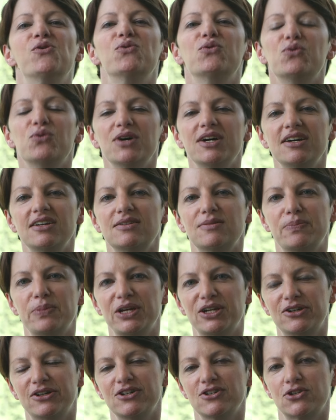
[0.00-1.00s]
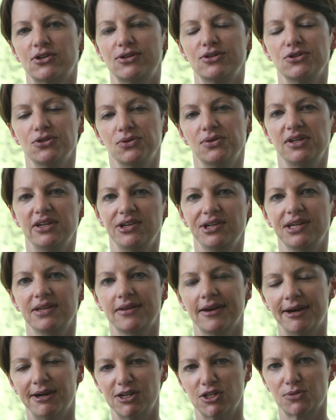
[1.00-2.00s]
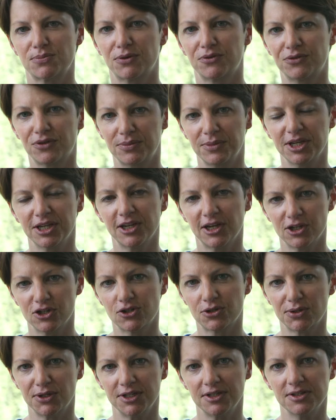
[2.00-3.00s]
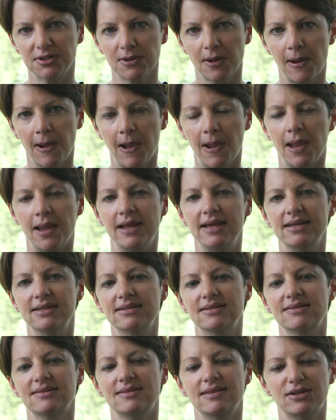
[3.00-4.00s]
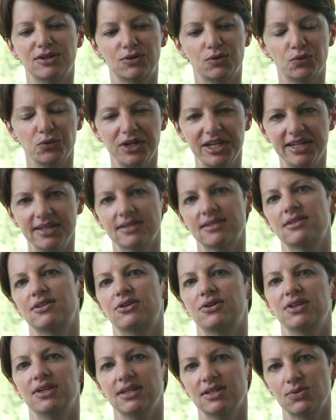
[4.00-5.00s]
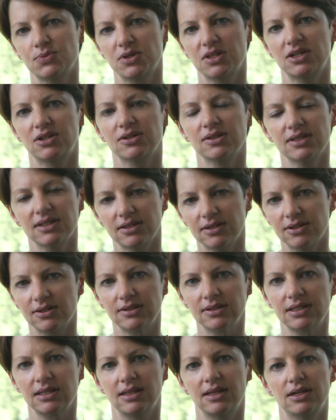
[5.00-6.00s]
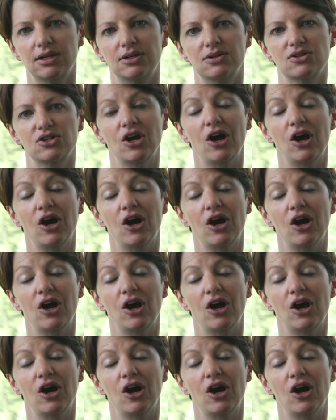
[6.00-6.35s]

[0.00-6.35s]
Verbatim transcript: what parents are doing in the highest performing countries is they're reading to their kids when they're little, they're